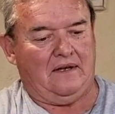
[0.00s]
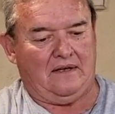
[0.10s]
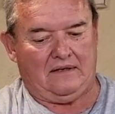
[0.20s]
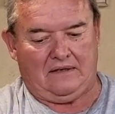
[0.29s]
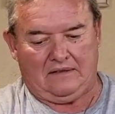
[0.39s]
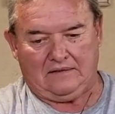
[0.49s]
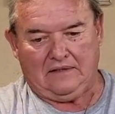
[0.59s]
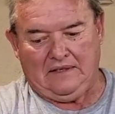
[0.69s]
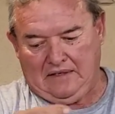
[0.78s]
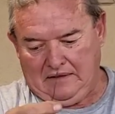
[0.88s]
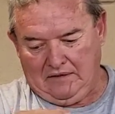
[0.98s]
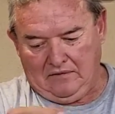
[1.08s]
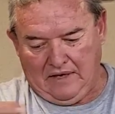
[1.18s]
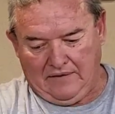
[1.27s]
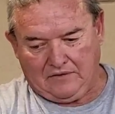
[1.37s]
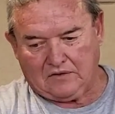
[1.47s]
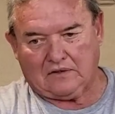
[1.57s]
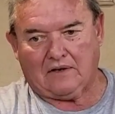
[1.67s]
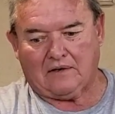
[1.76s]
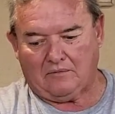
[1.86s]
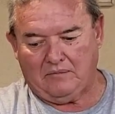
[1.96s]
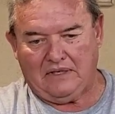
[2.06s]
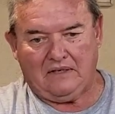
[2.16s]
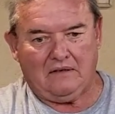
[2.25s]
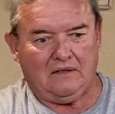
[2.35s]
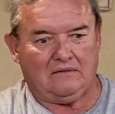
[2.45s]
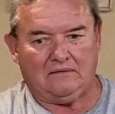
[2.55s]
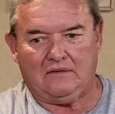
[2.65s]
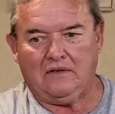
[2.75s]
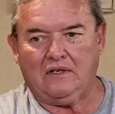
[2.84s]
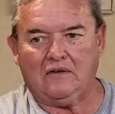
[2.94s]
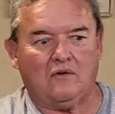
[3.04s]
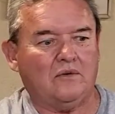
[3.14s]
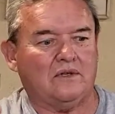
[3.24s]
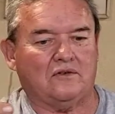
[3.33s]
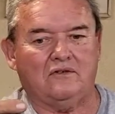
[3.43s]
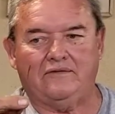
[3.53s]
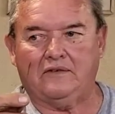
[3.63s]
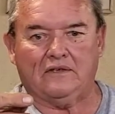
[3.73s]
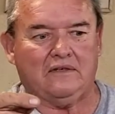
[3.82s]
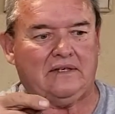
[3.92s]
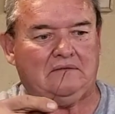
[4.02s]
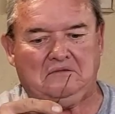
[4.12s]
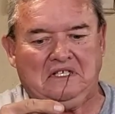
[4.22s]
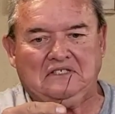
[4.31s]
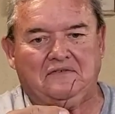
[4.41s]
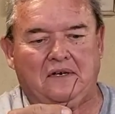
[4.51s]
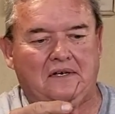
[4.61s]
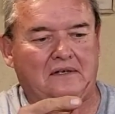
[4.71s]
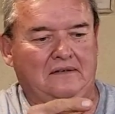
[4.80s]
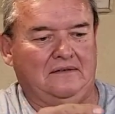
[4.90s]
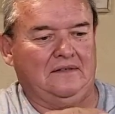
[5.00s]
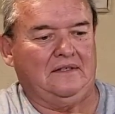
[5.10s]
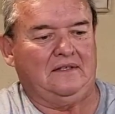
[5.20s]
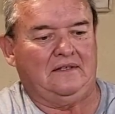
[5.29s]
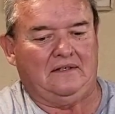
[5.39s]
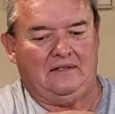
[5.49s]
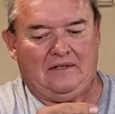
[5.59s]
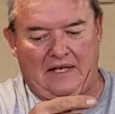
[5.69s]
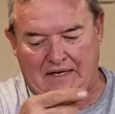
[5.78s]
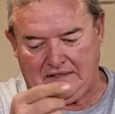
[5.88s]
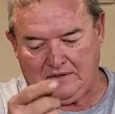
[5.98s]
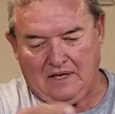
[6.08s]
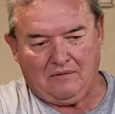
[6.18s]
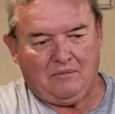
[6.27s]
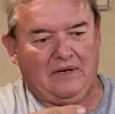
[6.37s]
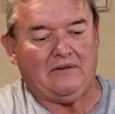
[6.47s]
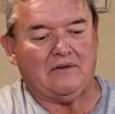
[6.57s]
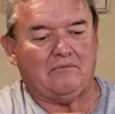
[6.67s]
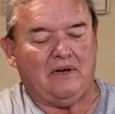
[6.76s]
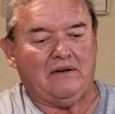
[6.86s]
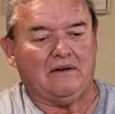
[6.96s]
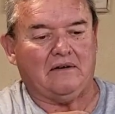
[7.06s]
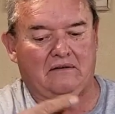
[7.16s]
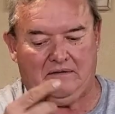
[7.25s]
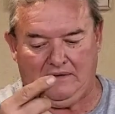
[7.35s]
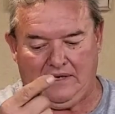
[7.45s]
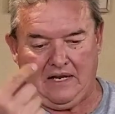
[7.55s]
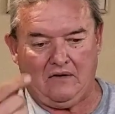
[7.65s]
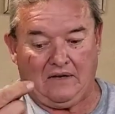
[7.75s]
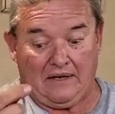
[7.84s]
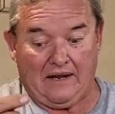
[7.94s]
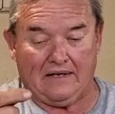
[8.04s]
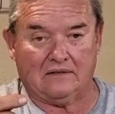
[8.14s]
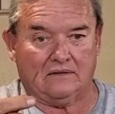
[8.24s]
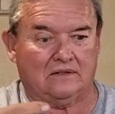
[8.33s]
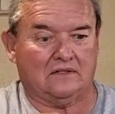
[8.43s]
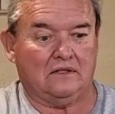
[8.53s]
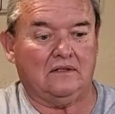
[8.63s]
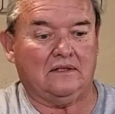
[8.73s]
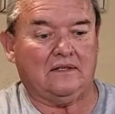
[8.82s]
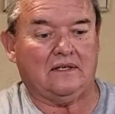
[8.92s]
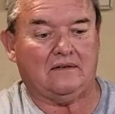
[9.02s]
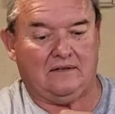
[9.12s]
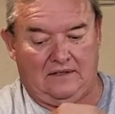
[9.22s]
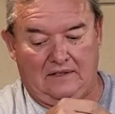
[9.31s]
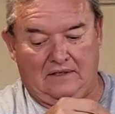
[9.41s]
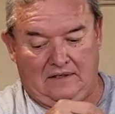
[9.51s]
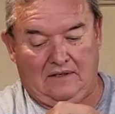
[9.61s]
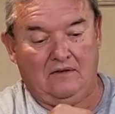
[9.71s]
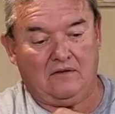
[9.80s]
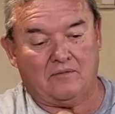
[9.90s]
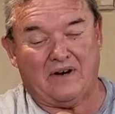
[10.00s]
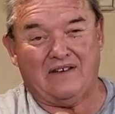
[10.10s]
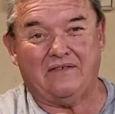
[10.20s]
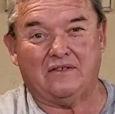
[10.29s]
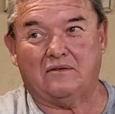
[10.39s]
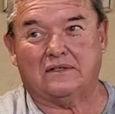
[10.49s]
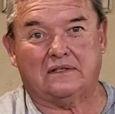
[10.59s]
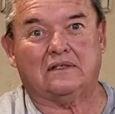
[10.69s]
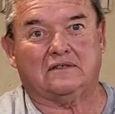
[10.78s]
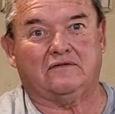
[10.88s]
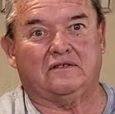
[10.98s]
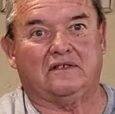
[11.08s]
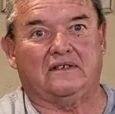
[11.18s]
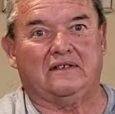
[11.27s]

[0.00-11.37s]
And you don't have to start out big. You can go with a 2-footer. That's fine. And as you get better and better, and you can handle the chili, then you could probably even do a 6-footer.